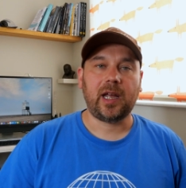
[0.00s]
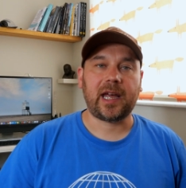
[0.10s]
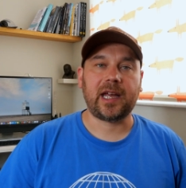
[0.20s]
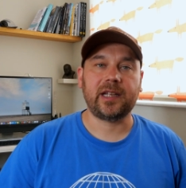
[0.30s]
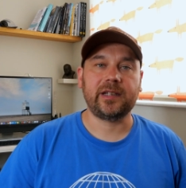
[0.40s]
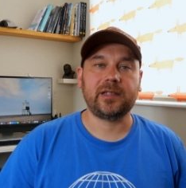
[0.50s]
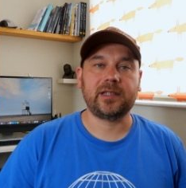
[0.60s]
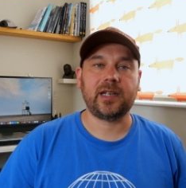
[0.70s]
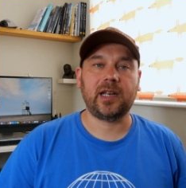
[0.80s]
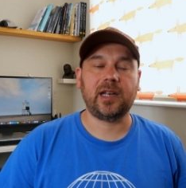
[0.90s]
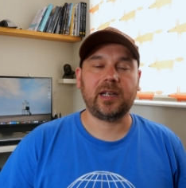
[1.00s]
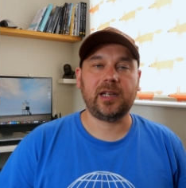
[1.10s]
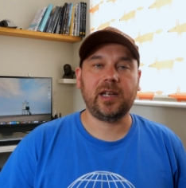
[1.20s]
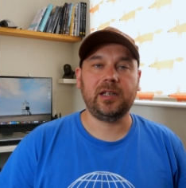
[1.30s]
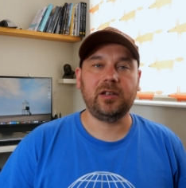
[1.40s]
And
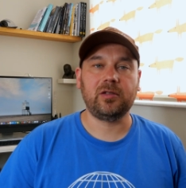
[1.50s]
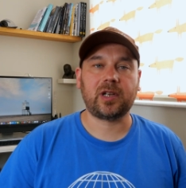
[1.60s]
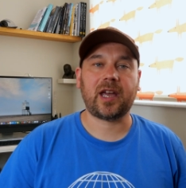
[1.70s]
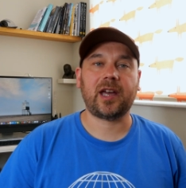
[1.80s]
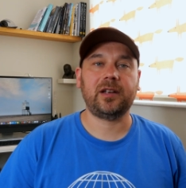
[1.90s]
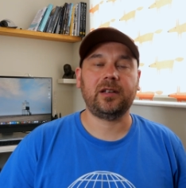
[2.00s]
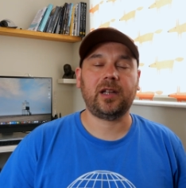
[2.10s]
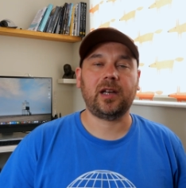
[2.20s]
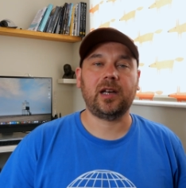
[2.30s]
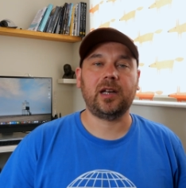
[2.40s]
here you can